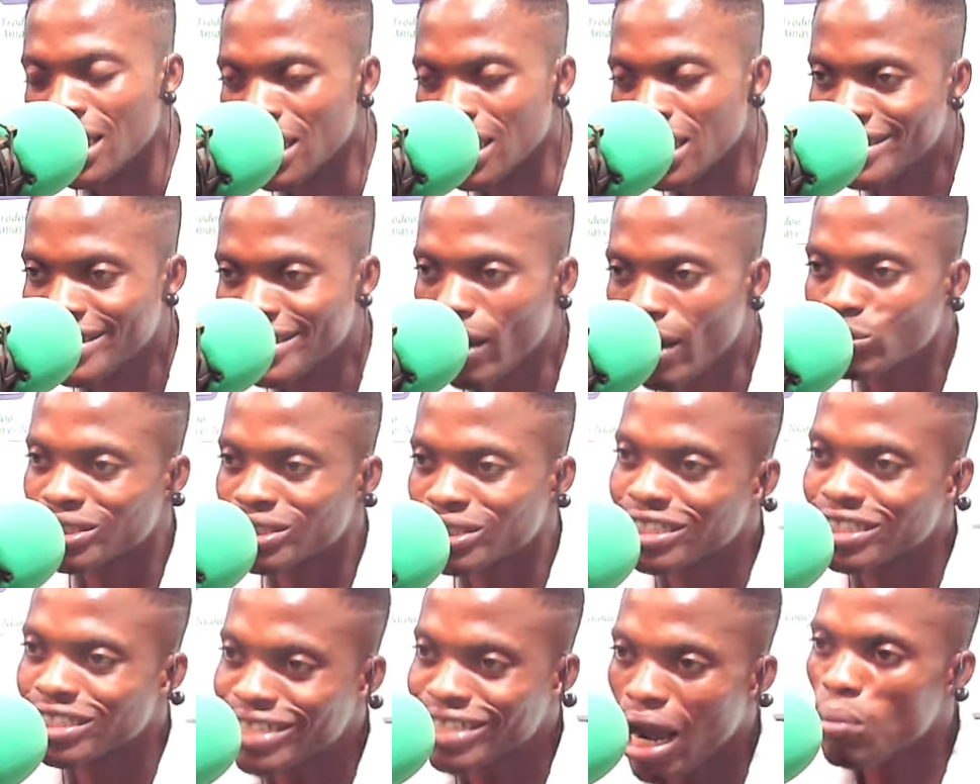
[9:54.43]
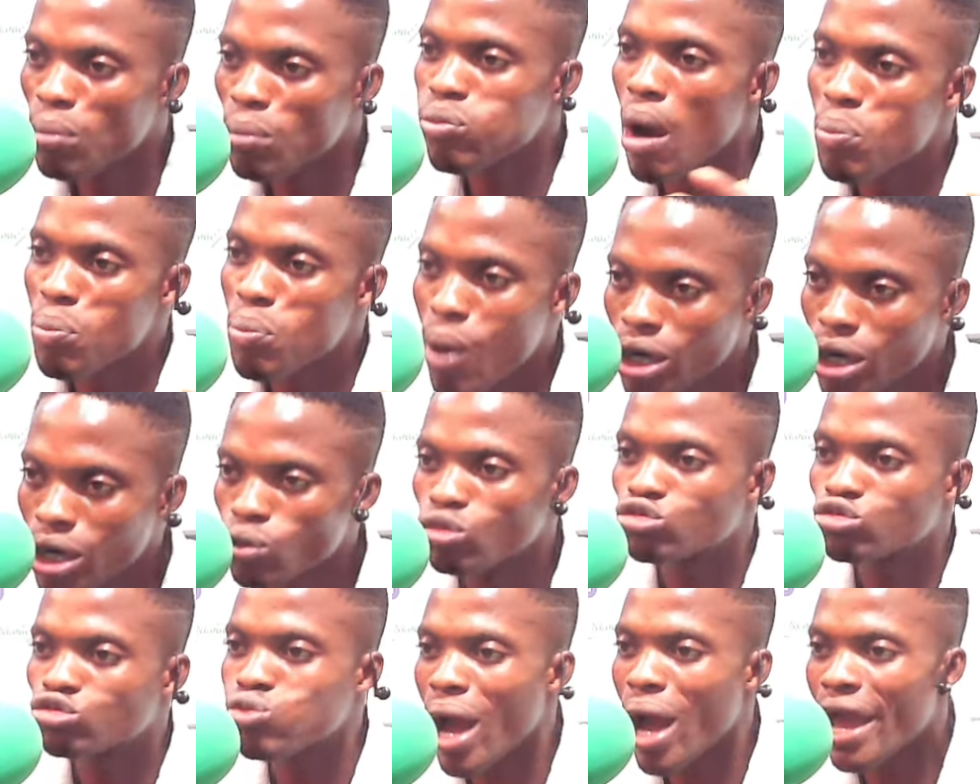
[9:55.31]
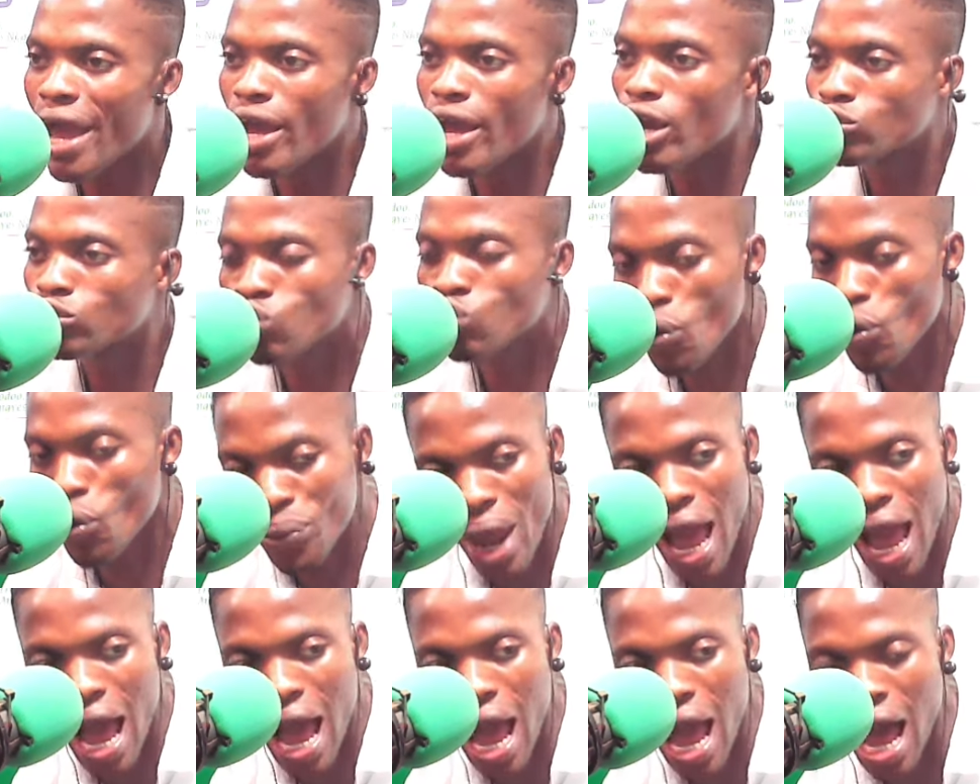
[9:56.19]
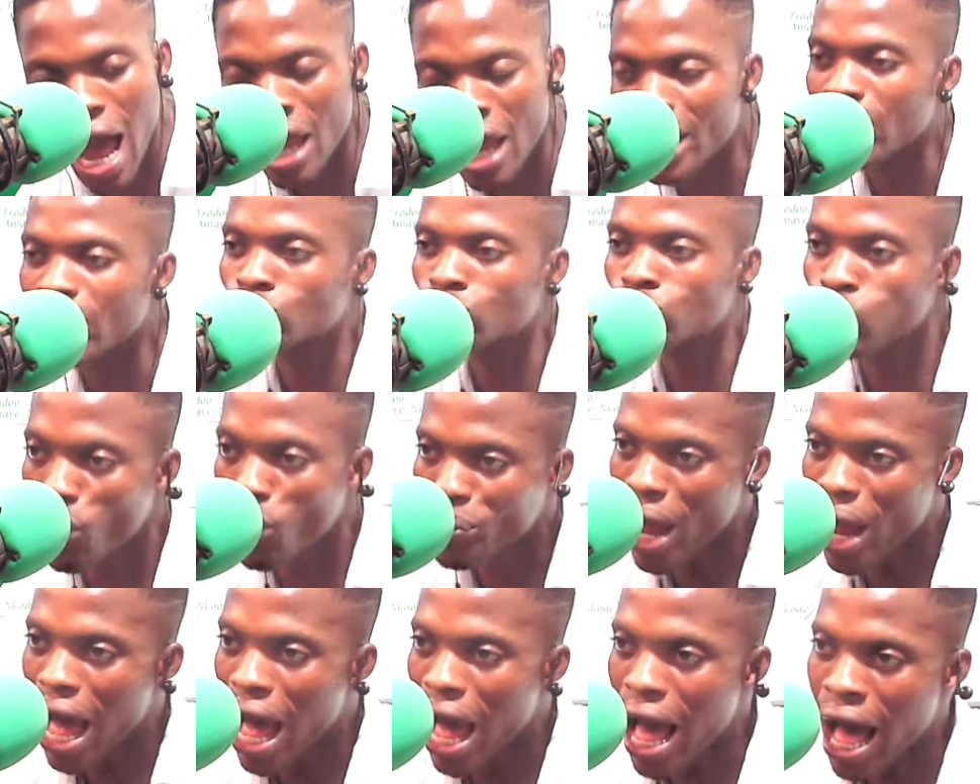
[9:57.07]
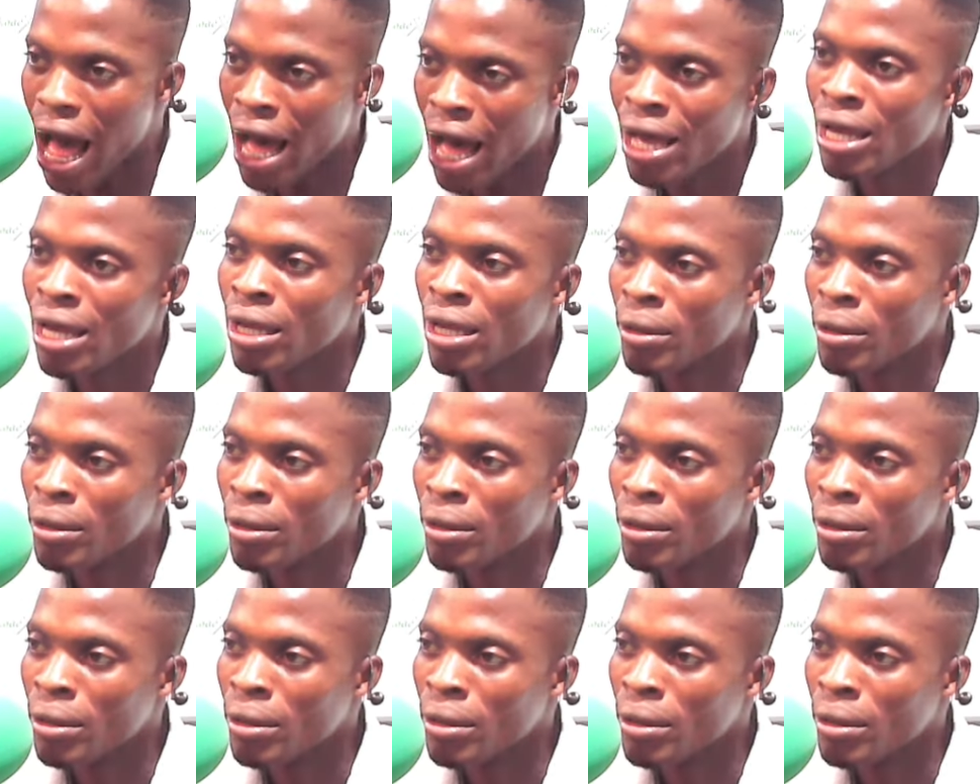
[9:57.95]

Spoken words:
in town, see, I'm Babon Guswa, Toja,